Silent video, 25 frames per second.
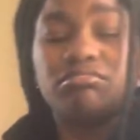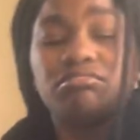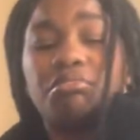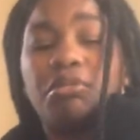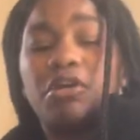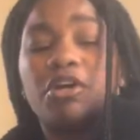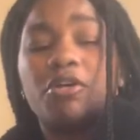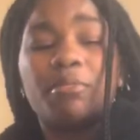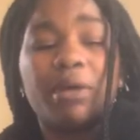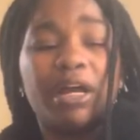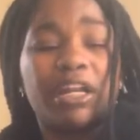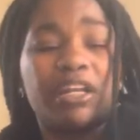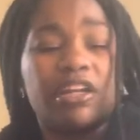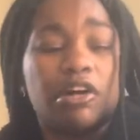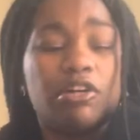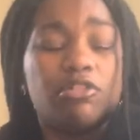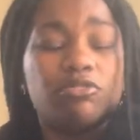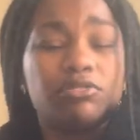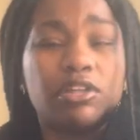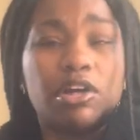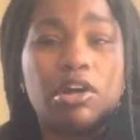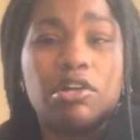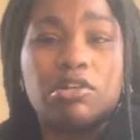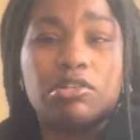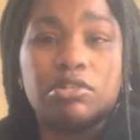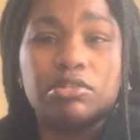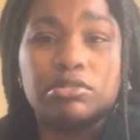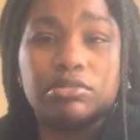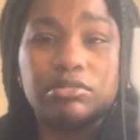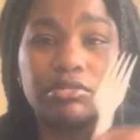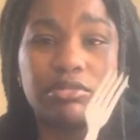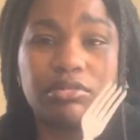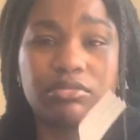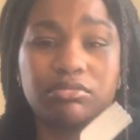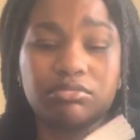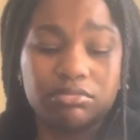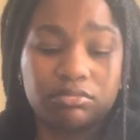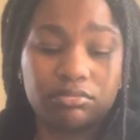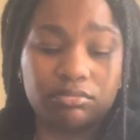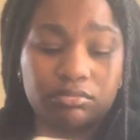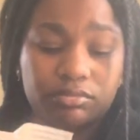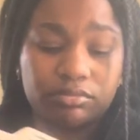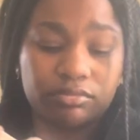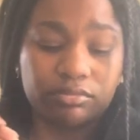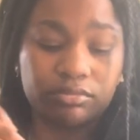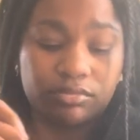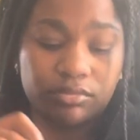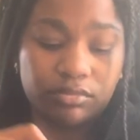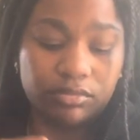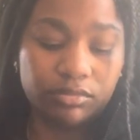burned my nose holes.
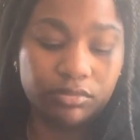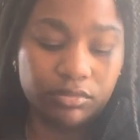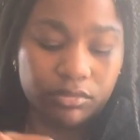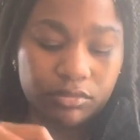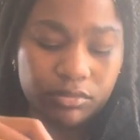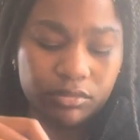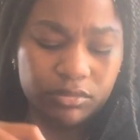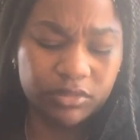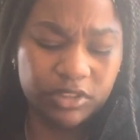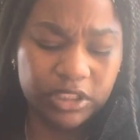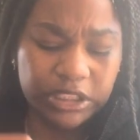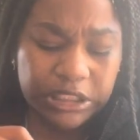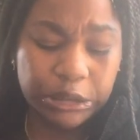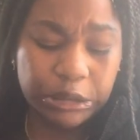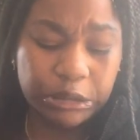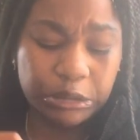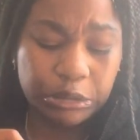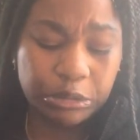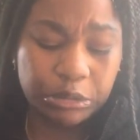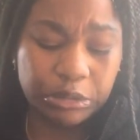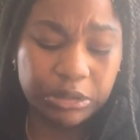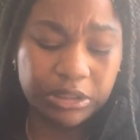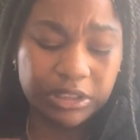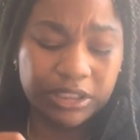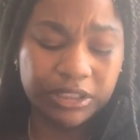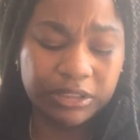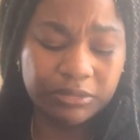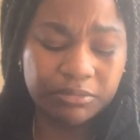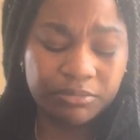Ooh,